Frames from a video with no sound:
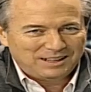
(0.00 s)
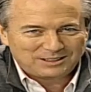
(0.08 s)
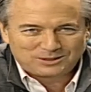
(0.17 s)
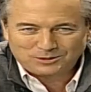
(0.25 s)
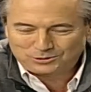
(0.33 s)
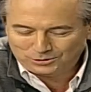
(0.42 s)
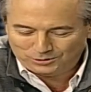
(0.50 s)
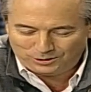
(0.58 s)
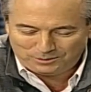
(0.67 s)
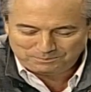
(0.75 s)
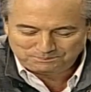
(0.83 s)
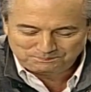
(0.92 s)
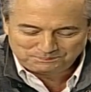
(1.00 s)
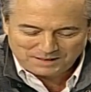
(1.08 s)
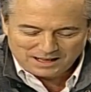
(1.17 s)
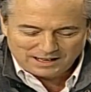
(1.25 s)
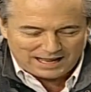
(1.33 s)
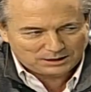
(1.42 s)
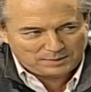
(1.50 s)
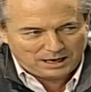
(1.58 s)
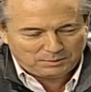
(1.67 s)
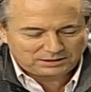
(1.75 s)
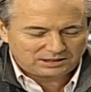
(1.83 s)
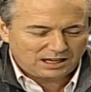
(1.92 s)
I'm not so sure. Ask me
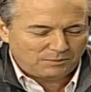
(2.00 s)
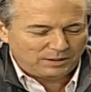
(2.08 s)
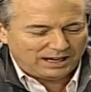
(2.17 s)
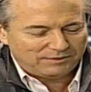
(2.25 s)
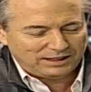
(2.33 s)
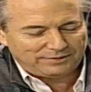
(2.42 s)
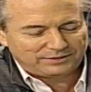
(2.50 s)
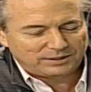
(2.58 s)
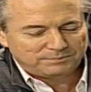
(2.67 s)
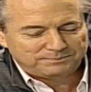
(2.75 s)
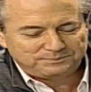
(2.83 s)
how much time we have left.